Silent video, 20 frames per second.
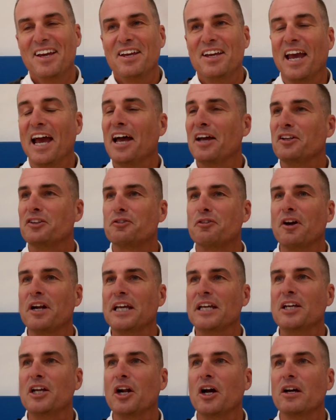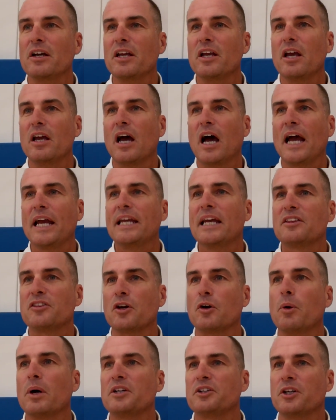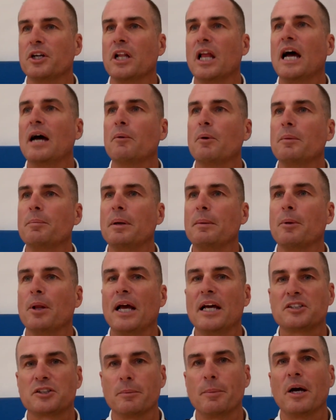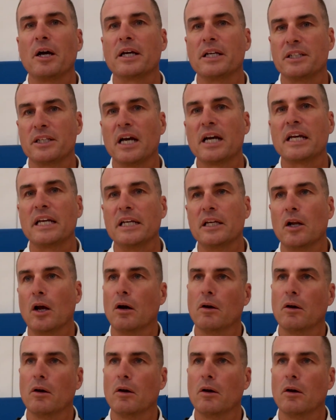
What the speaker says: Yeah, it's funny. I get the question a lot when people ask about Kentucky.